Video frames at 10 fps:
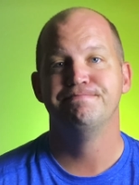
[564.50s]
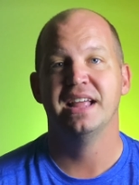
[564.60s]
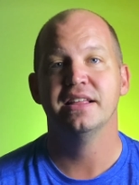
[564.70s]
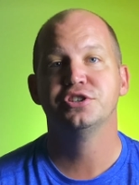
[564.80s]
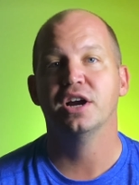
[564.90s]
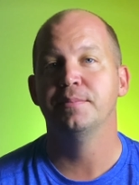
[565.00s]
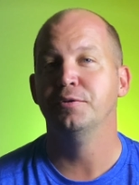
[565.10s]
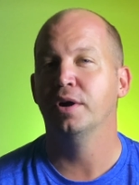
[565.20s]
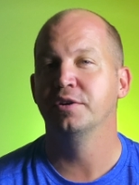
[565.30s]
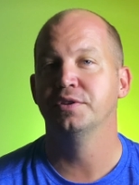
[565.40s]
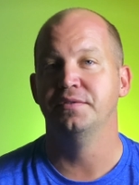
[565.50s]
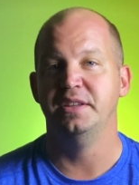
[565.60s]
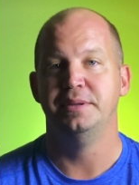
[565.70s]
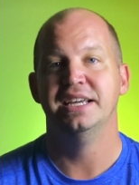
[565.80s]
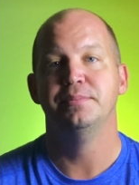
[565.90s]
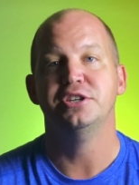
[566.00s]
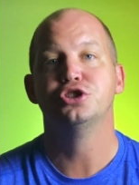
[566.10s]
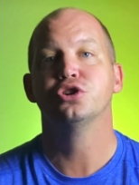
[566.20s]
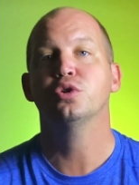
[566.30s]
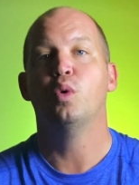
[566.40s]
Now that you're up and running with a VPN, be
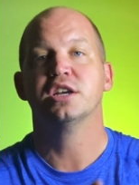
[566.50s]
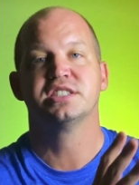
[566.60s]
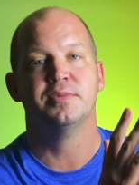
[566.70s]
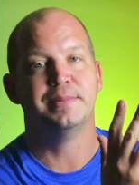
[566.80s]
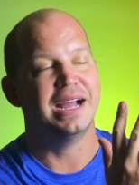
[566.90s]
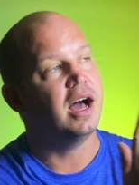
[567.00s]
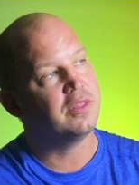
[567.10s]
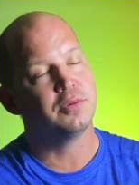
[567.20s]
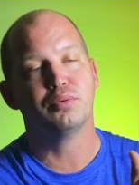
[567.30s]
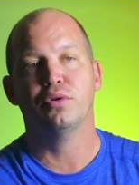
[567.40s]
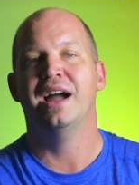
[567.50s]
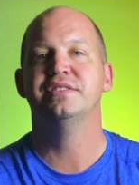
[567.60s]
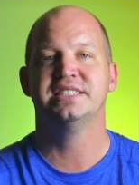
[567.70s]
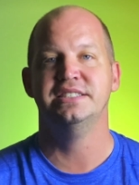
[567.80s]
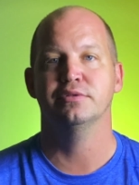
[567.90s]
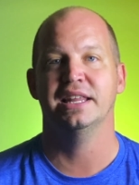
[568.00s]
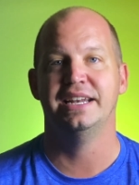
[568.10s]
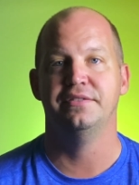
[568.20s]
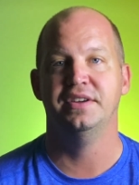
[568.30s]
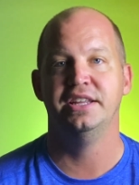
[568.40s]
sure to watch some of my other
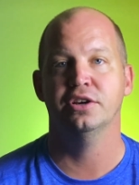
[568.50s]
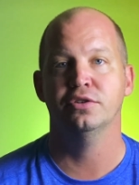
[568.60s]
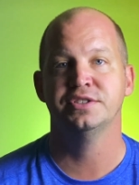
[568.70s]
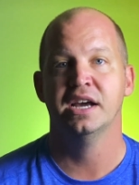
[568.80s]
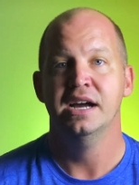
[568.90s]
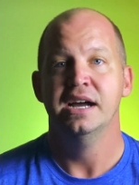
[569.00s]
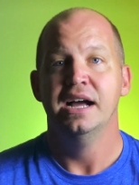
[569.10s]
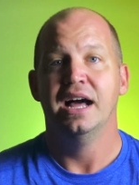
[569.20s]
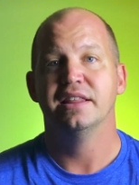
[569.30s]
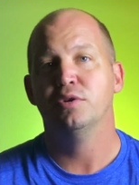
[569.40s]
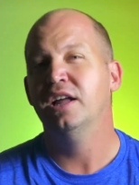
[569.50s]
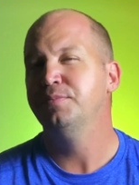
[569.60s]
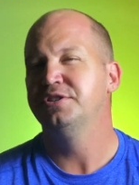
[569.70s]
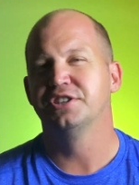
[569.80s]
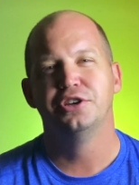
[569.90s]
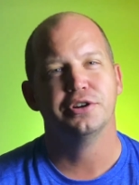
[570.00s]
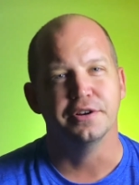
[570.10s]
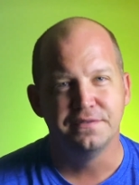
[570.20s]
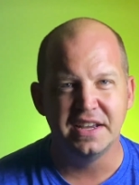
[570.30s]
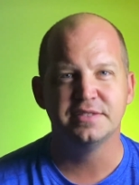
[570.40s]
privacy-related videos uh, that will help you secure your
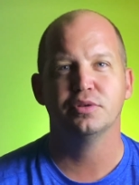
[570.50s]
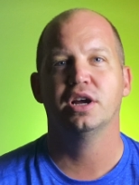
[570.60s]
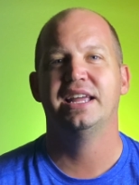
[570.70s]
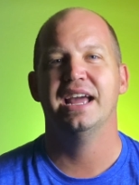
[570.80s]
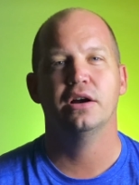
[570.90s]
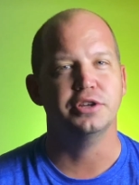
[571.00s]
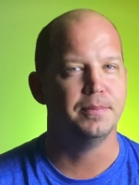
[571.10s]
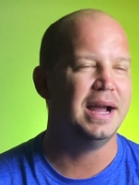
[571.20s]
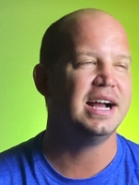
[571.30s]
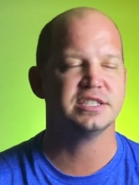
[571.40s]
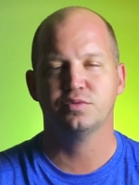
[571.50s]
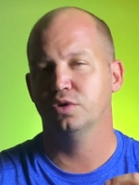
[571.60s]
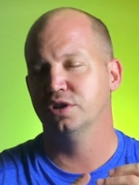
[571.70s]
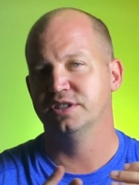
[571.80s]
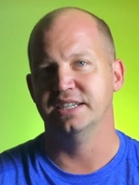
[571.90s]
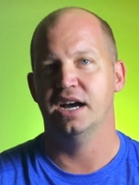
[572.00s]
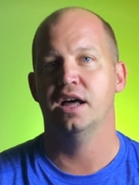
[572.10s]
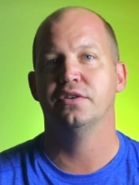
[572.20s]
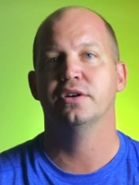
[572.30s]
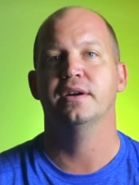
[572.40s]
Facebook account, your passwords, and
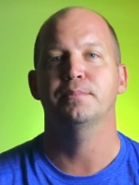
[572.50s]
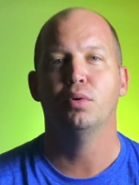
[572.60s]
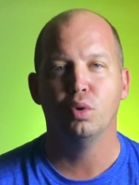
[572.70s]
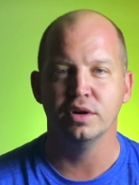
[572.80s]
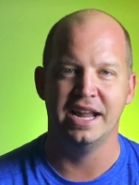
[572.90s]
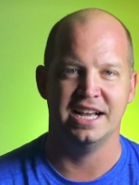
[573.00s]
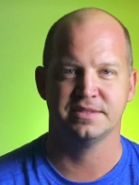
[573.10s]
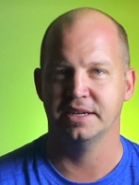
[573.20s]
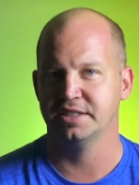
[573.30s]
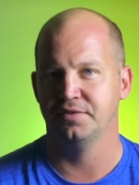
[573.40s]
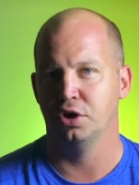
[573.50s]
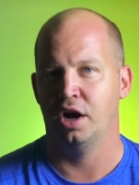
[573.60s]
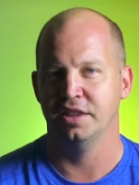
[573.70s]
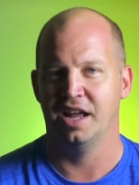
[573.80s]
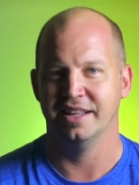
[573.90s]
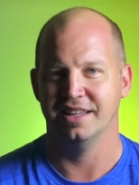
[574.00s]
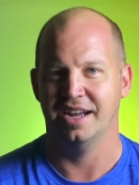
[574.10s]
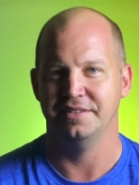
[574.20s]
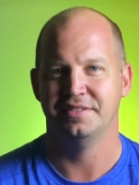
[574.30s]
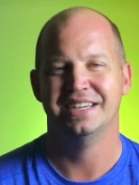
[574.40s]
other important aspects of your online
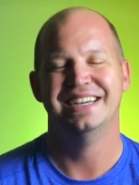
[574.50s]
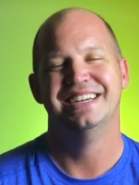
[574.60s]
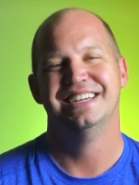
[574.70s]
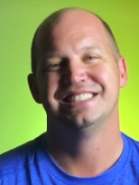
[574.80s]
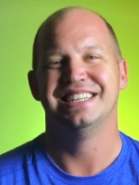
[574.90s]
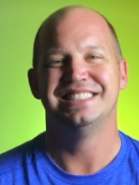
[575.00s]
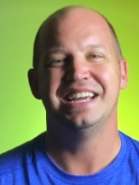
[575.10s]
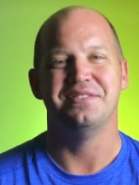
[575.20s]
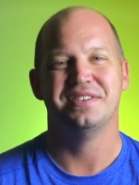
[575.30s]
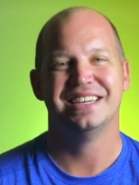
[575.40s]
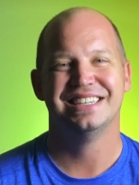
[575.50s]
life. Stay safe.